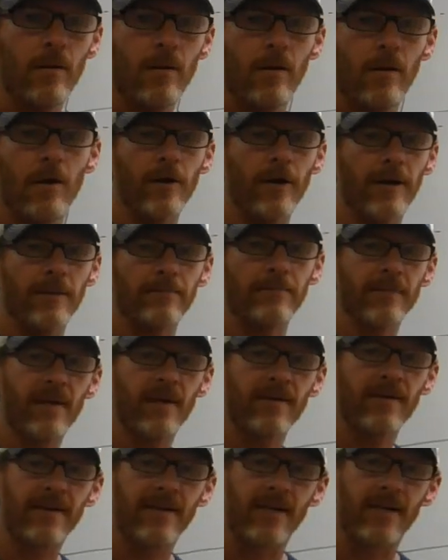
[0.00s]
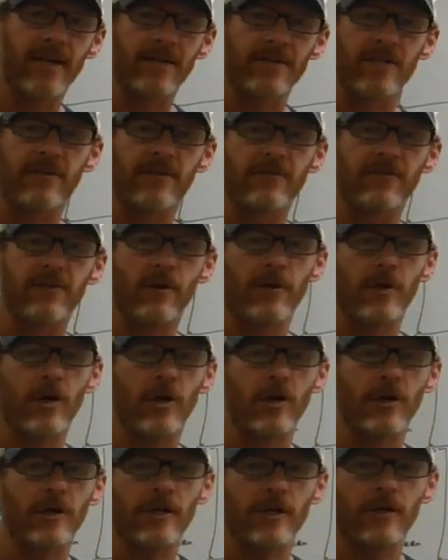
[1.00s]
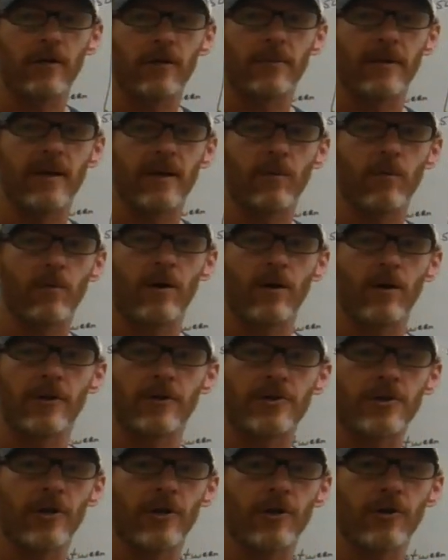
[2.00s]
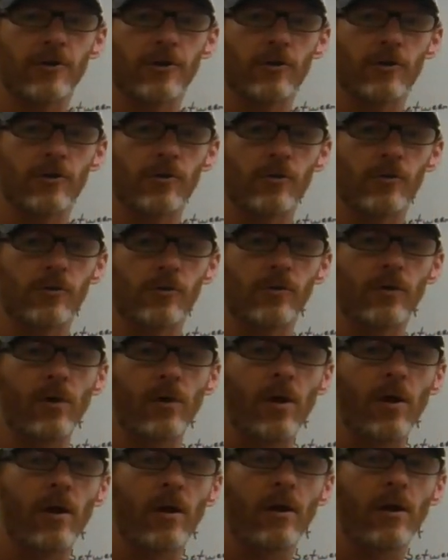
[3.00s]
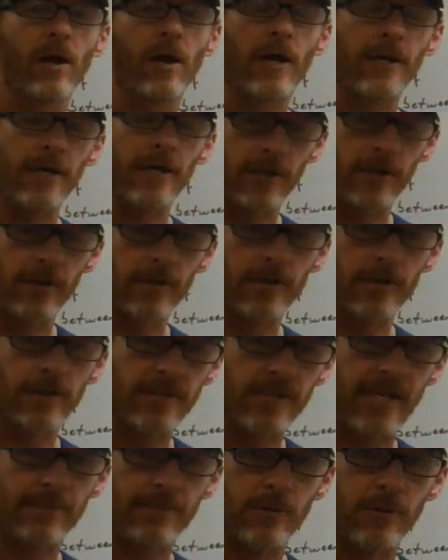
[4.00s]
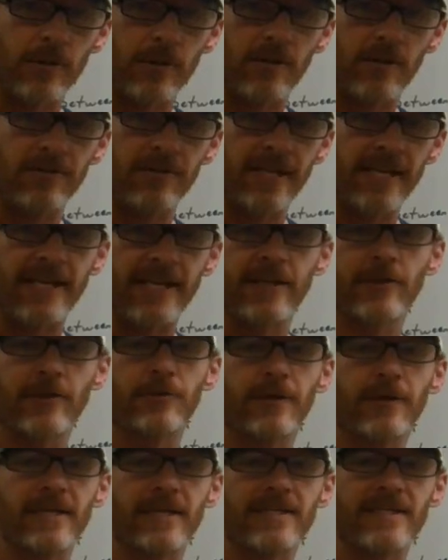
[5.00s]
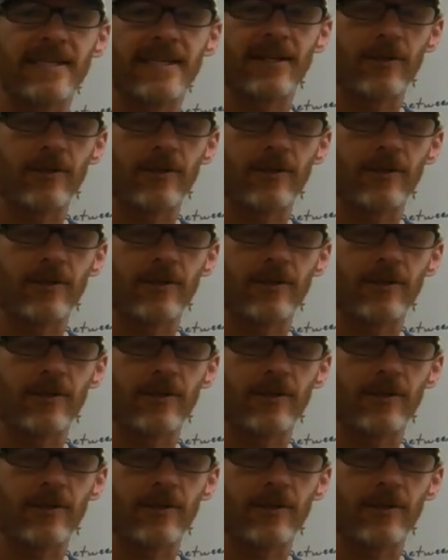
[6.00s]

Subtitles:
Okay, I got a lot of stuff going on here, but I wanted to show you another example of an increasing